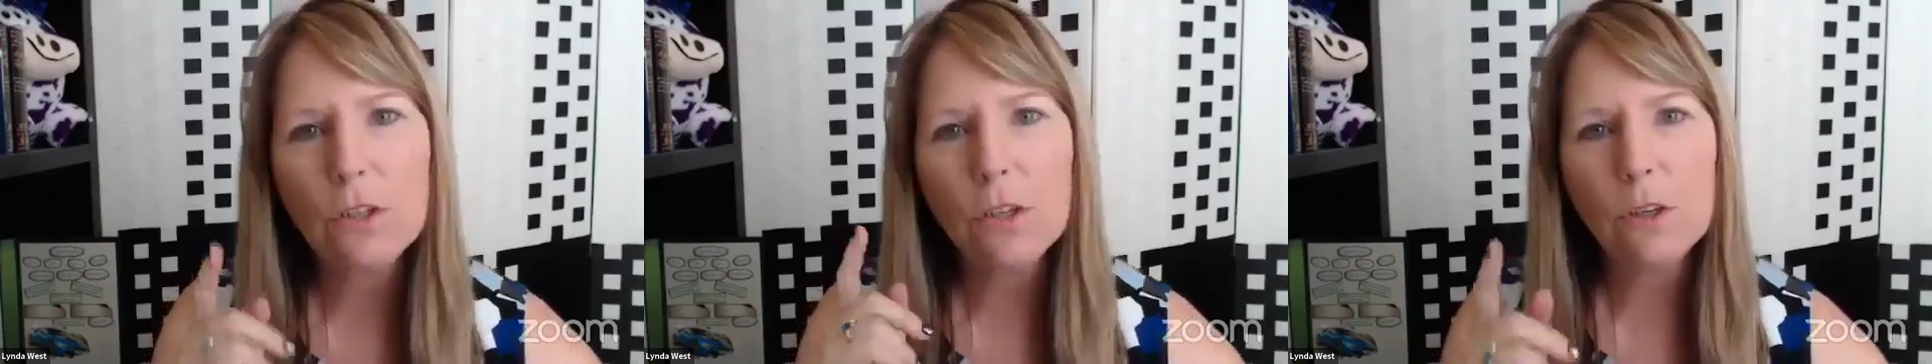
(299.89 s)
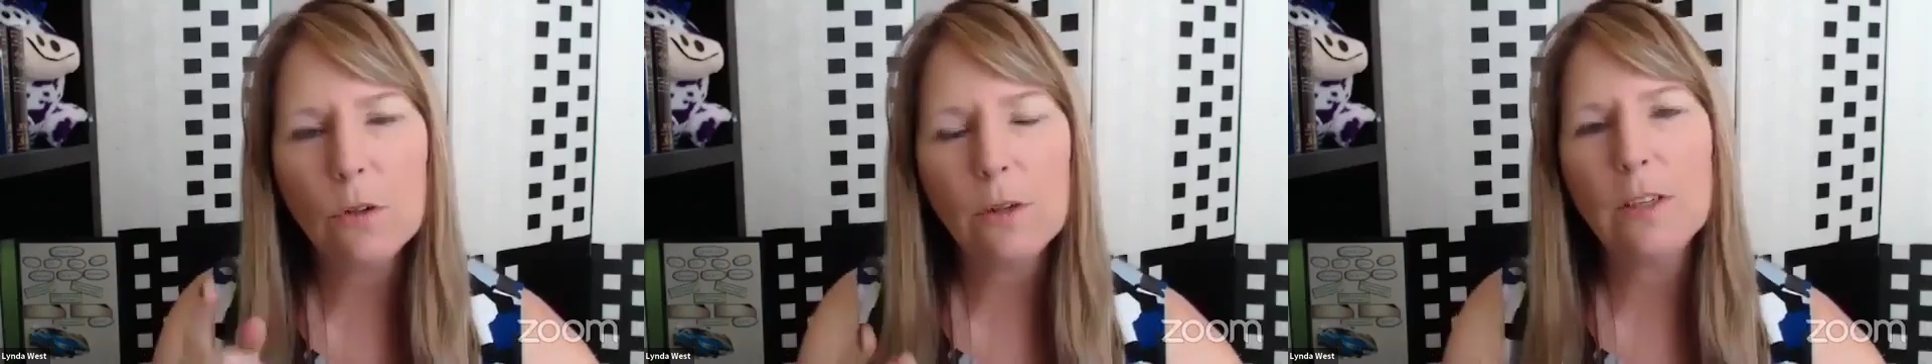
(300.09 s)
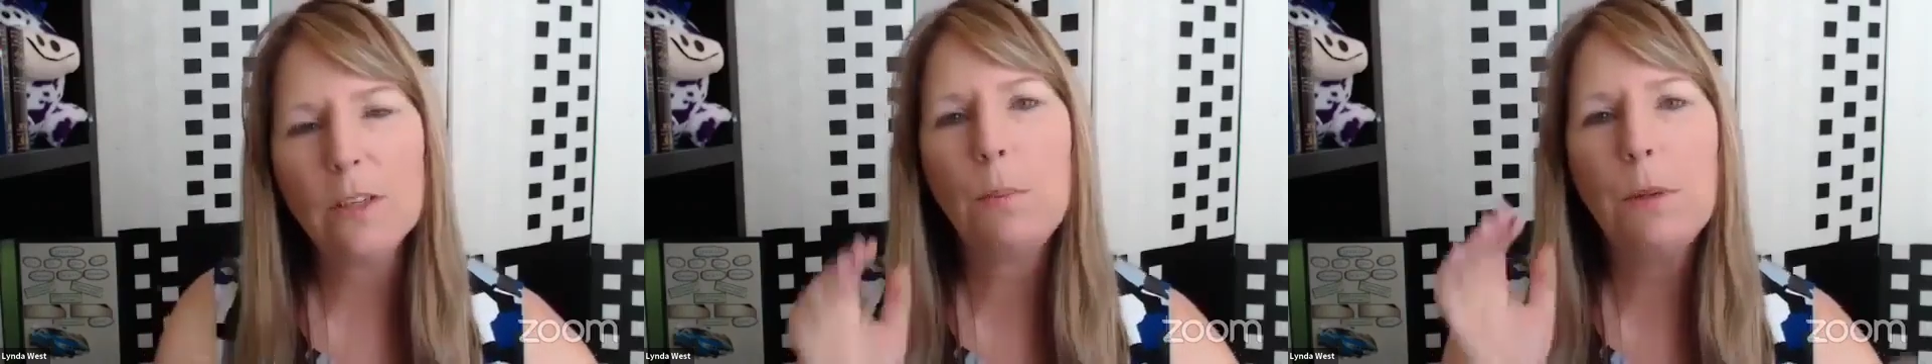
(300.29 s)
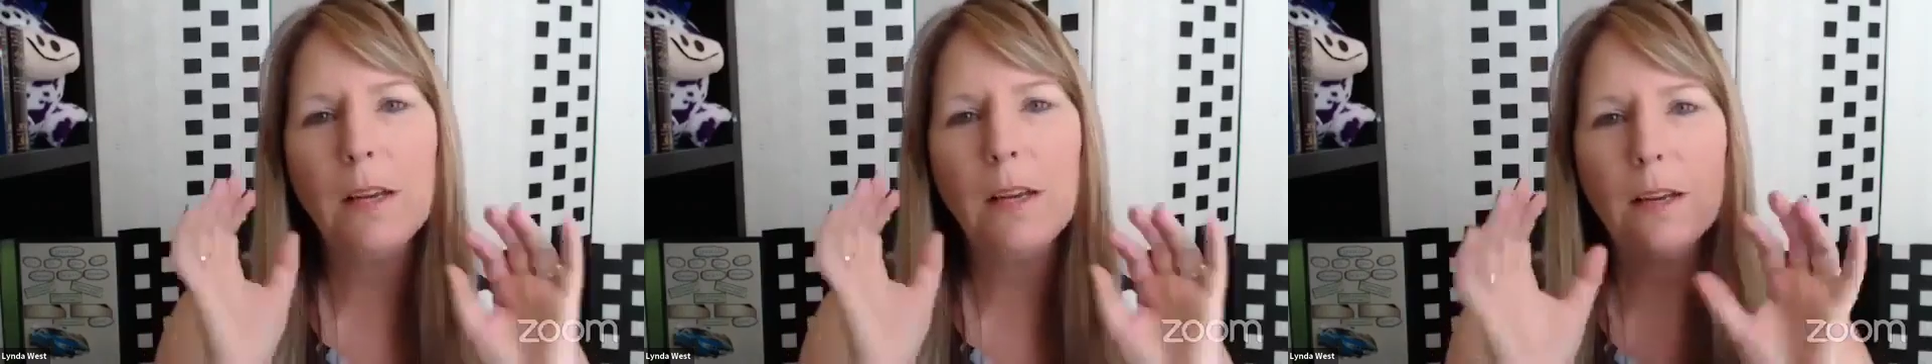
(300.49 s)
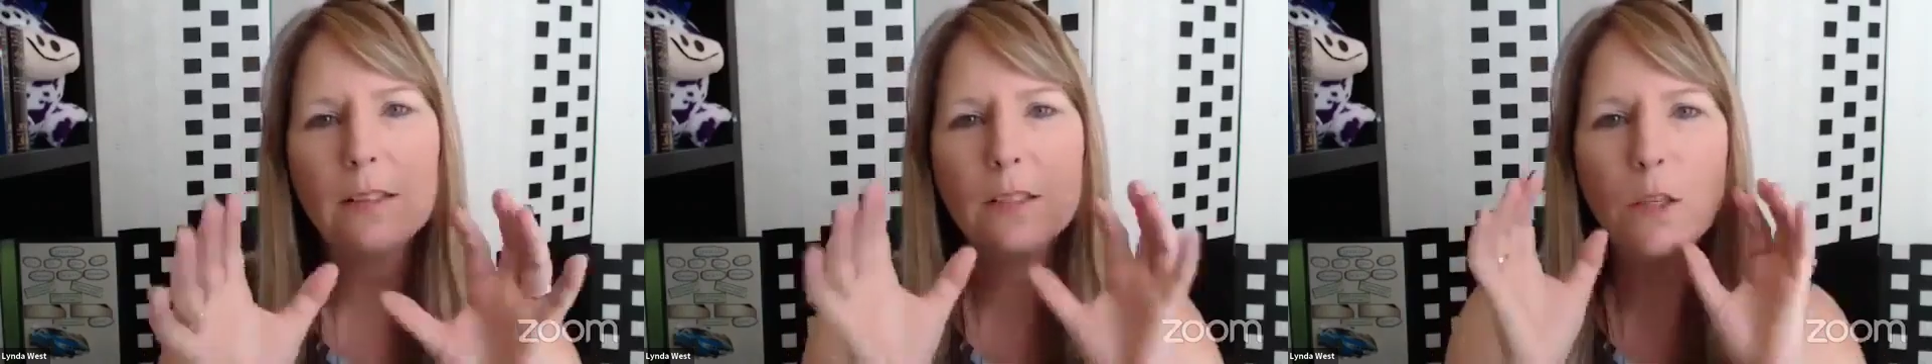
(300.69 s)
do is
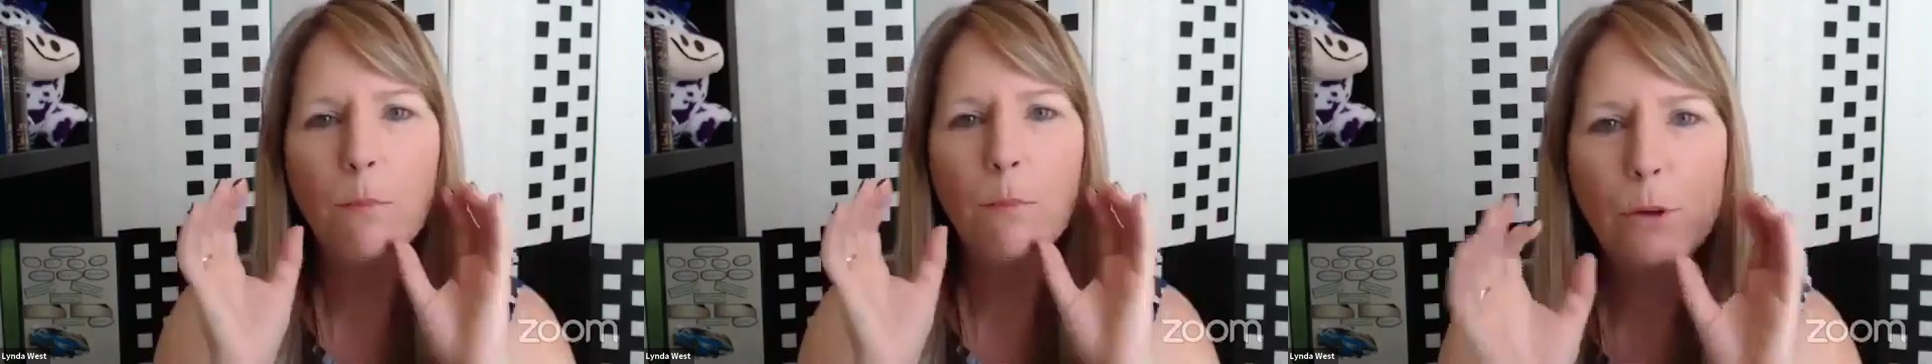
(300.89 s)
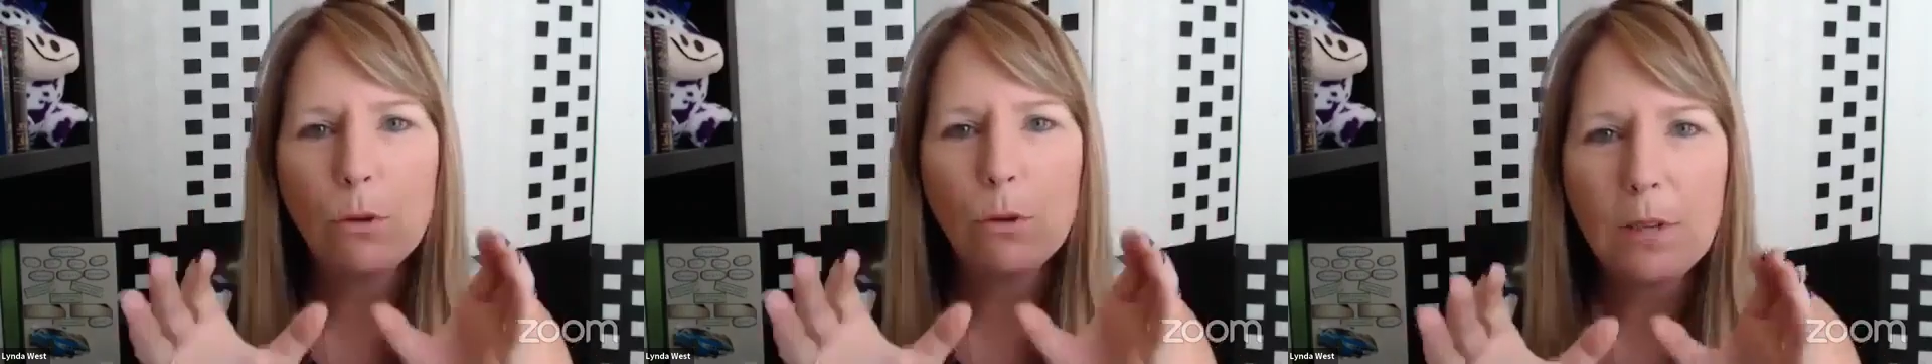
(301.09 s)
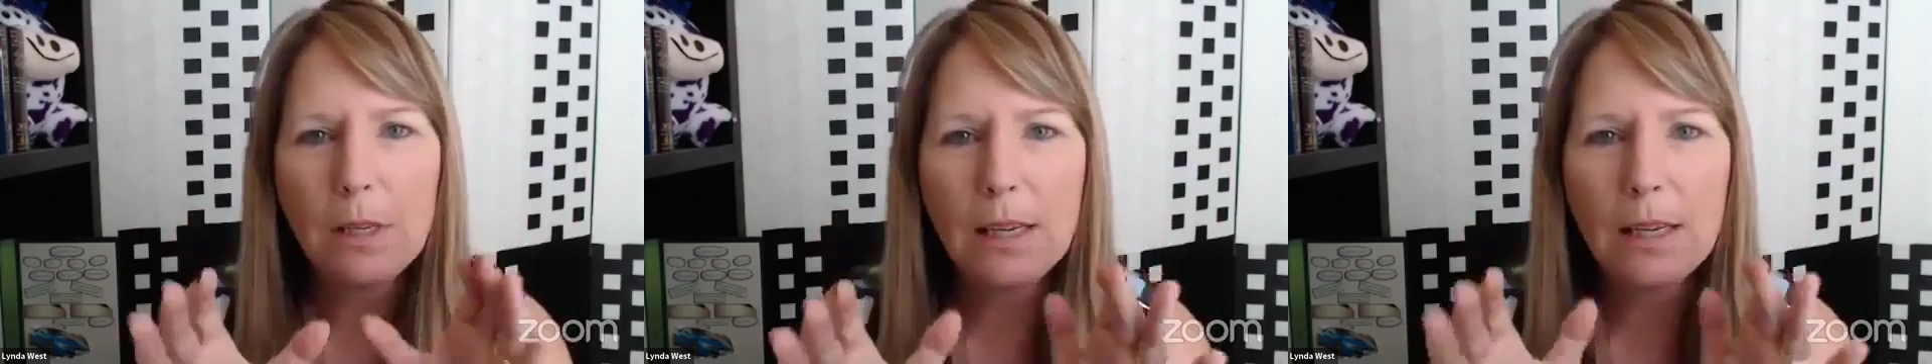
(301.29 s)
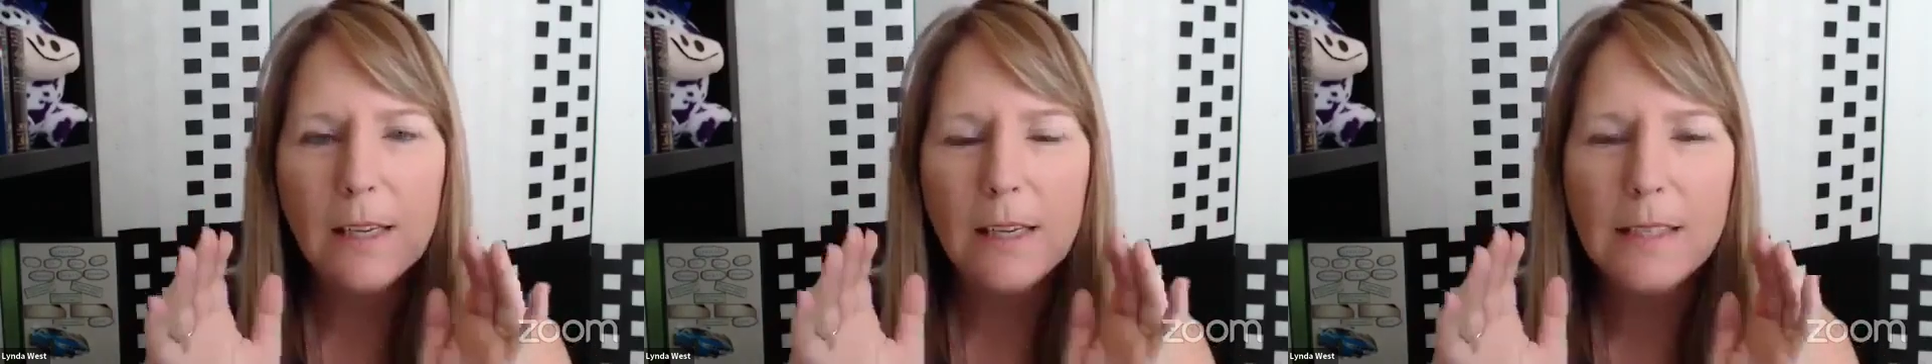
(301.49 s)
because the beauty